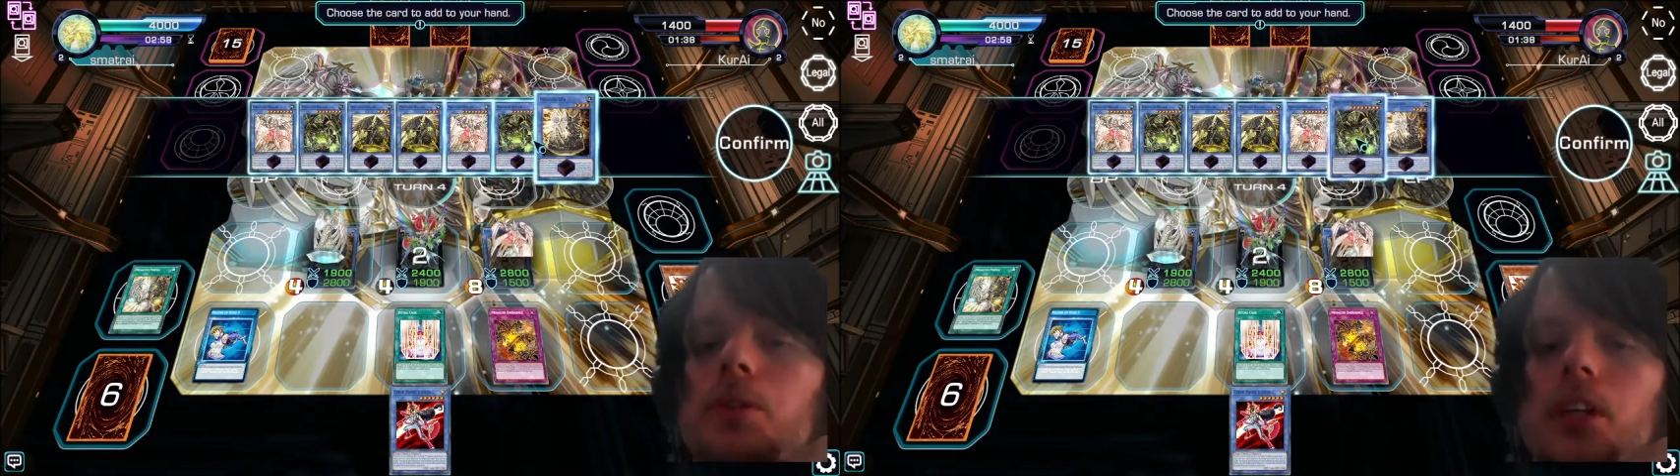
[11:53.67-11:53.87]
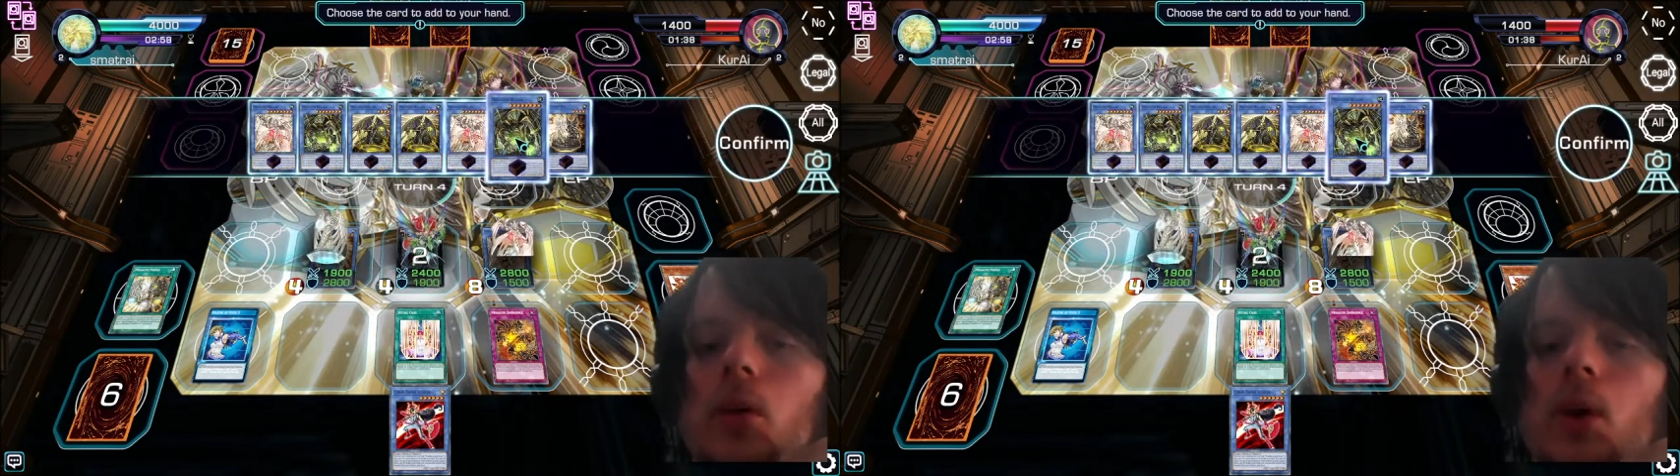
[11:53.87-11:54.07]

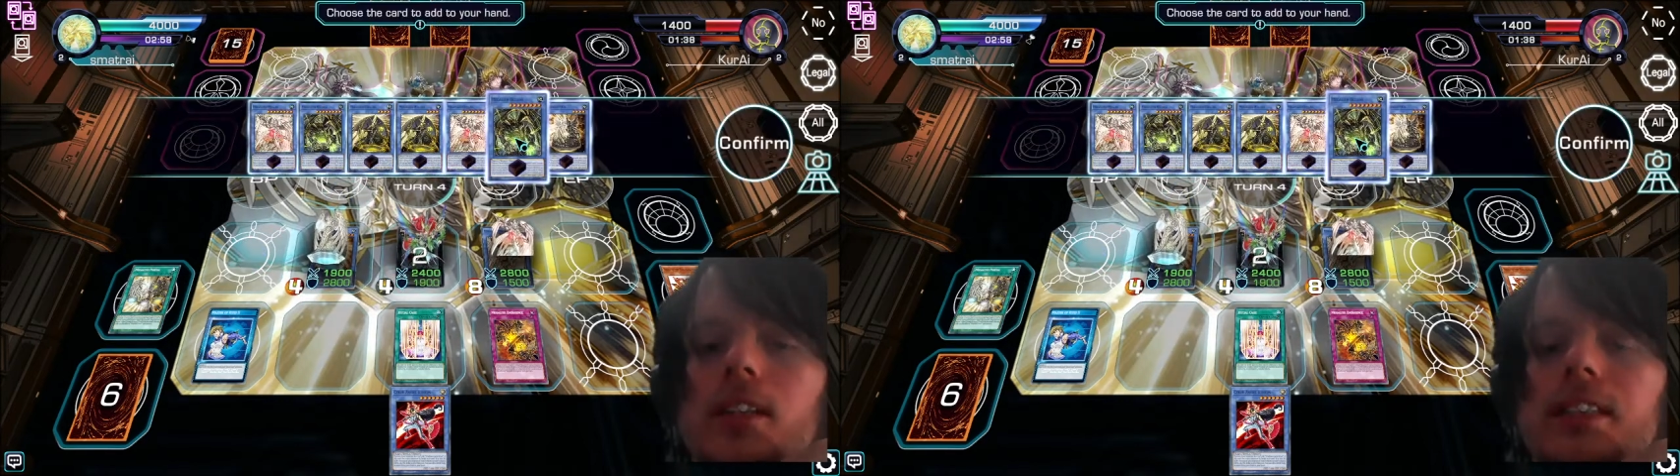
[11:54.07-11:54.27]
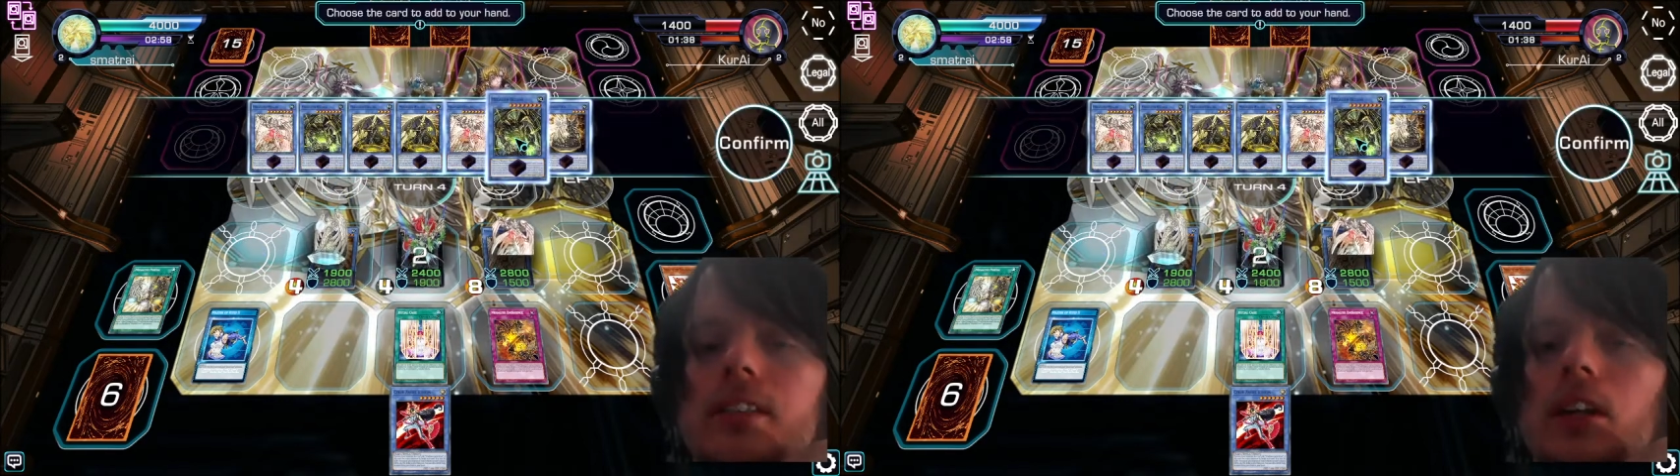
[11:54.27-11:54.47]
You could
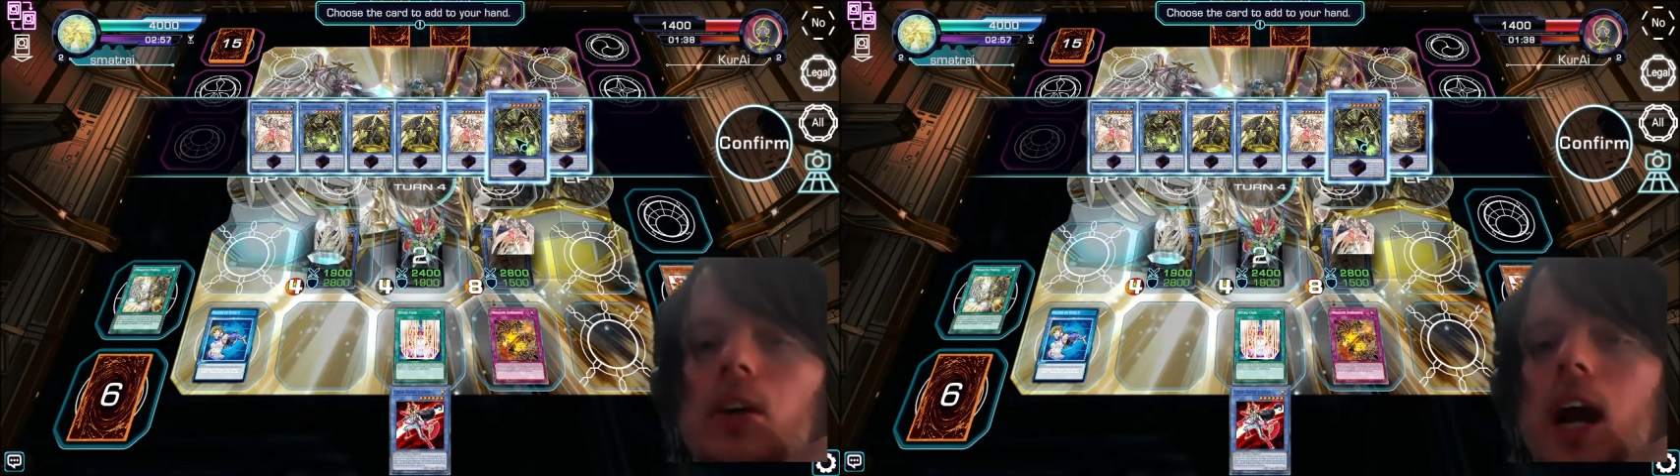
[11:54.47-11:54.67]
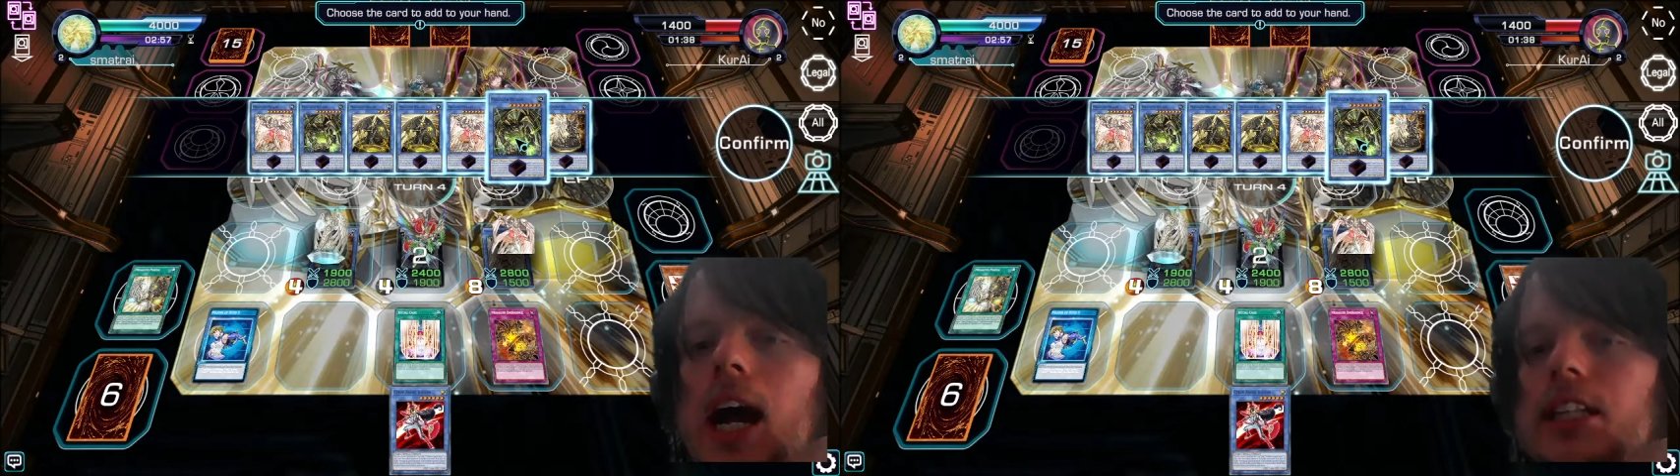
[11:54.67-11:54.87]
also
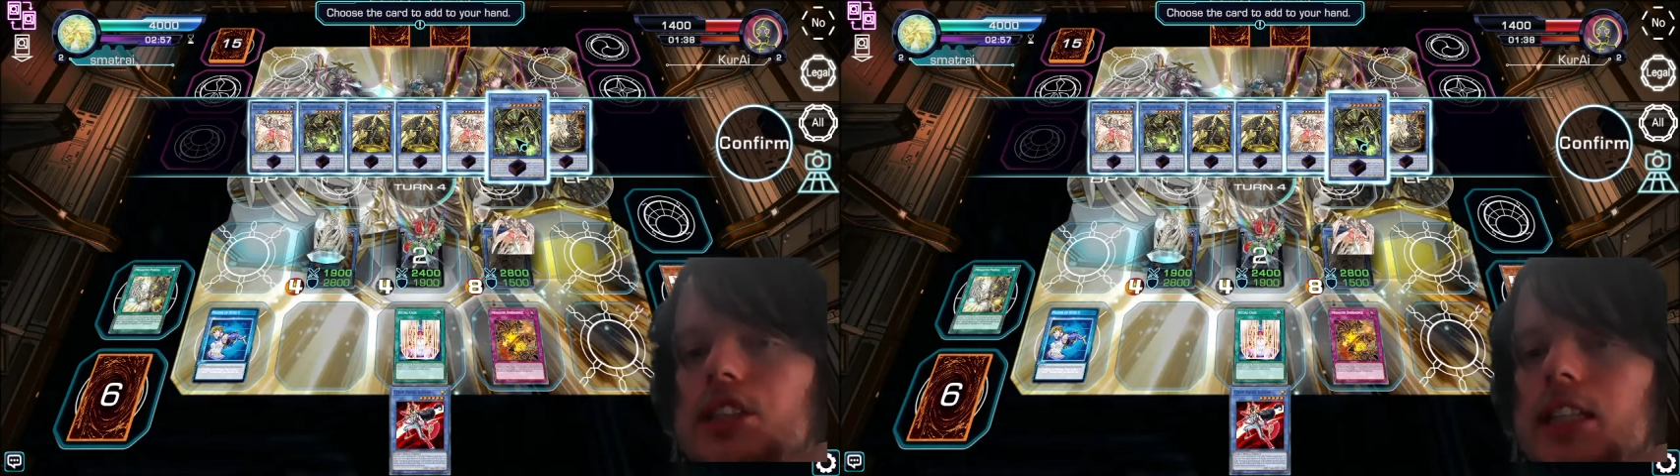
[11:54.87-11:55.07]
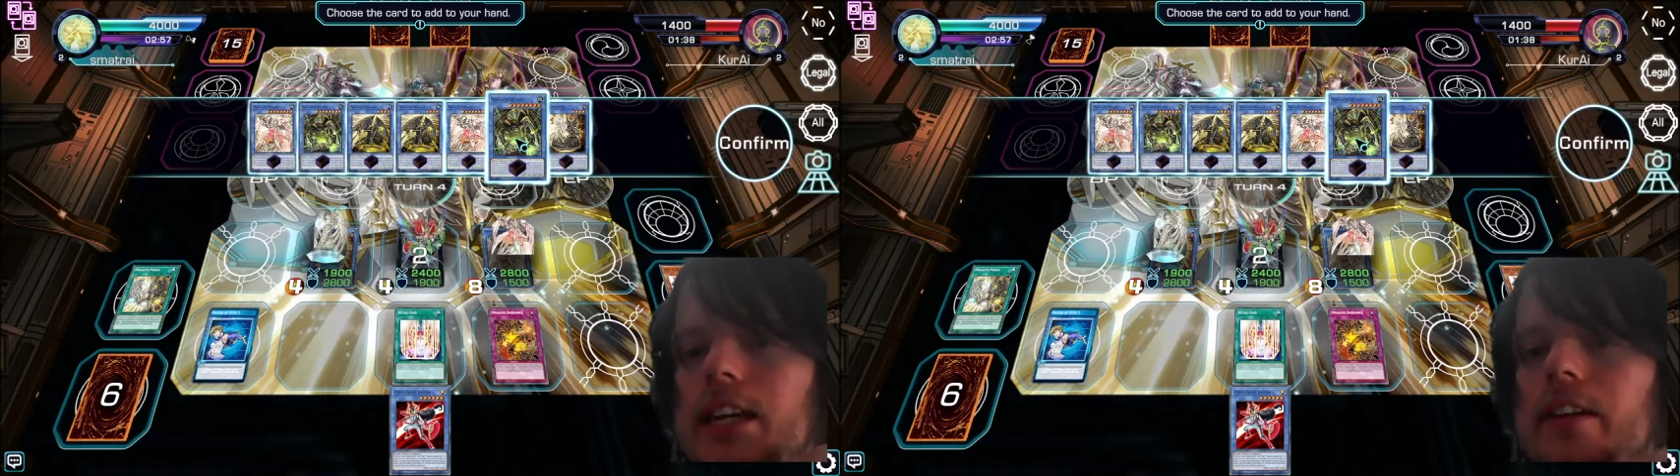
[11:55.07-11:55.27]
go
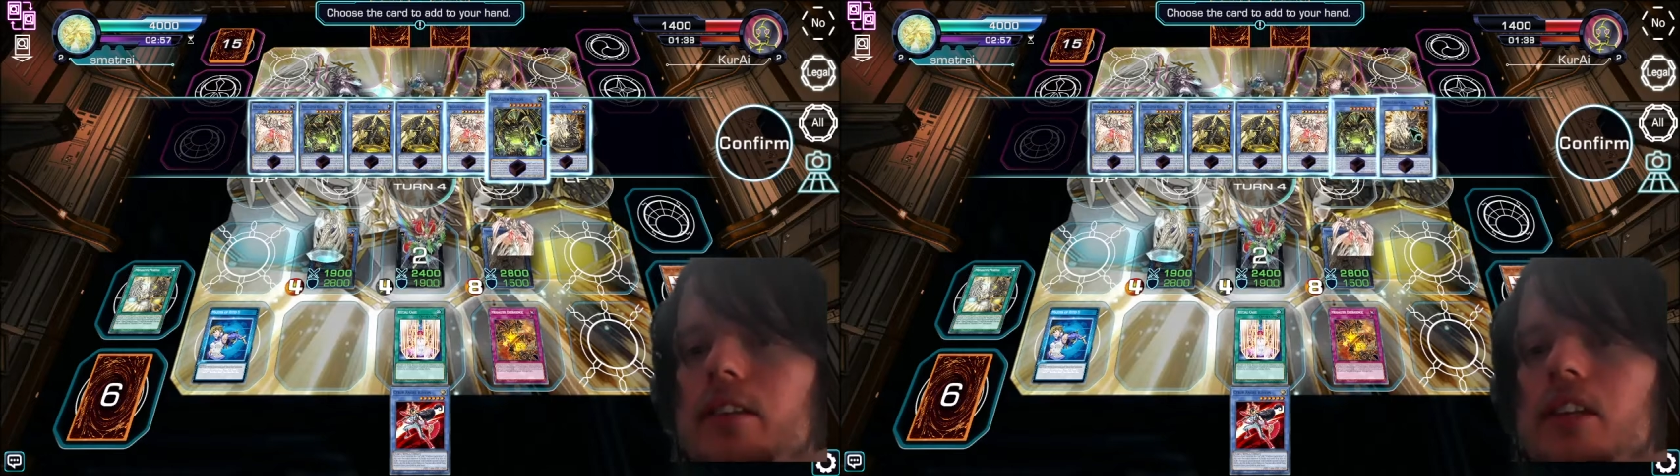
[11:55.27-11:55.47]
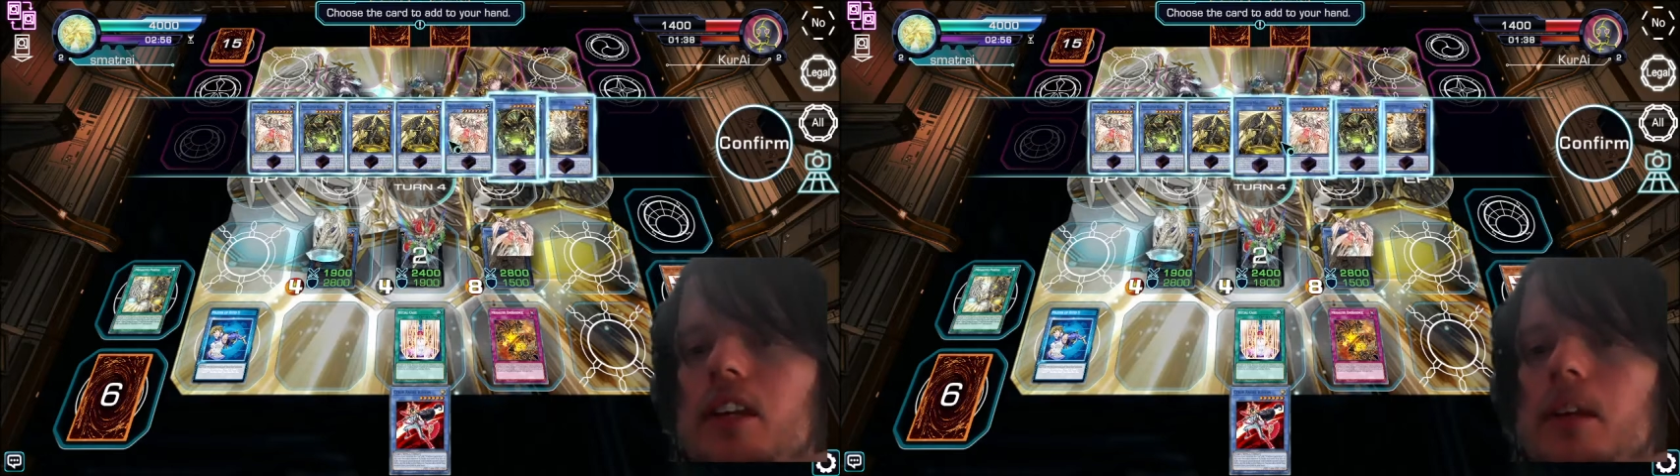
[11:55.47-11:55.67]
Arch there,